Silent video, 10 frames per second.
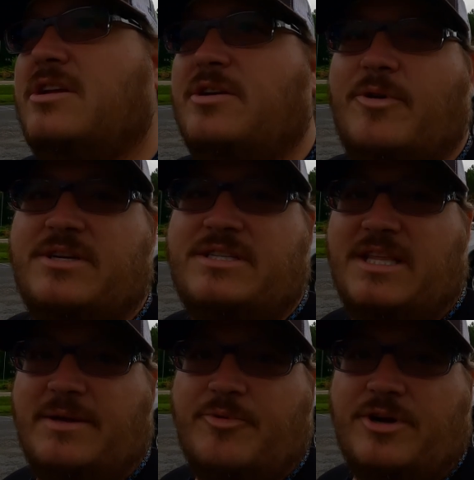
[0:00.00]
you'll probably see
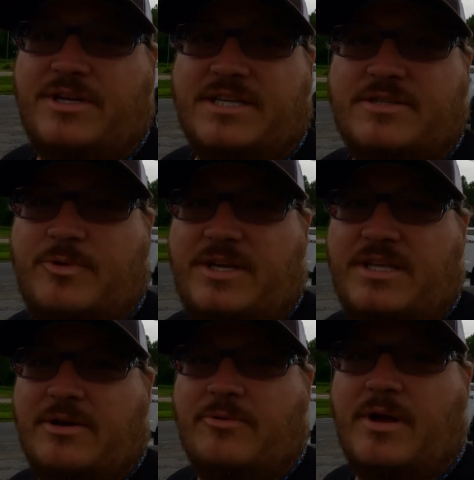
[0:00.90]
that probably next
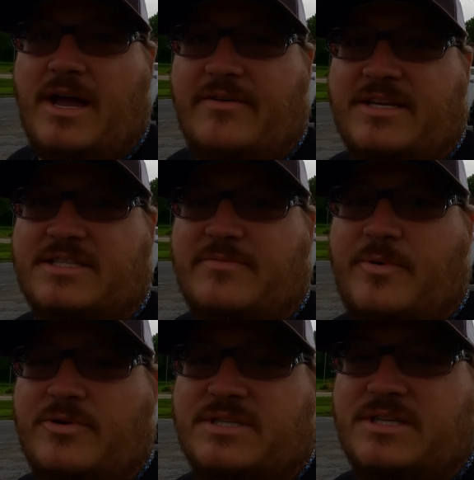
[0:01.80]
week, that we'll have that stuff
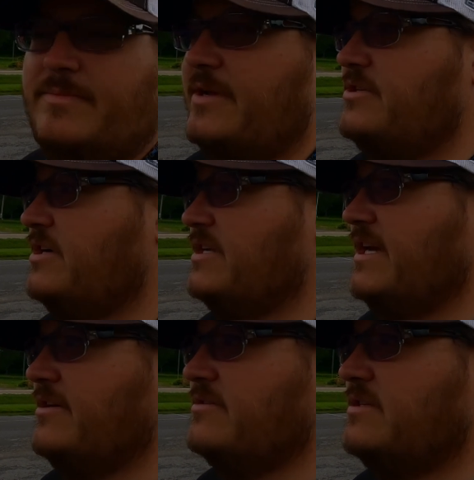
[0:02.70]
posted to the Patreon
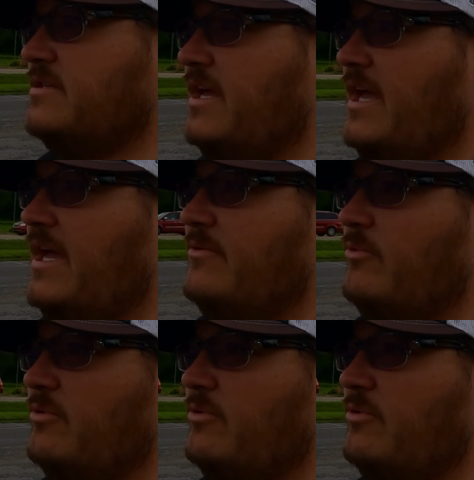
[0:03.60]
account, and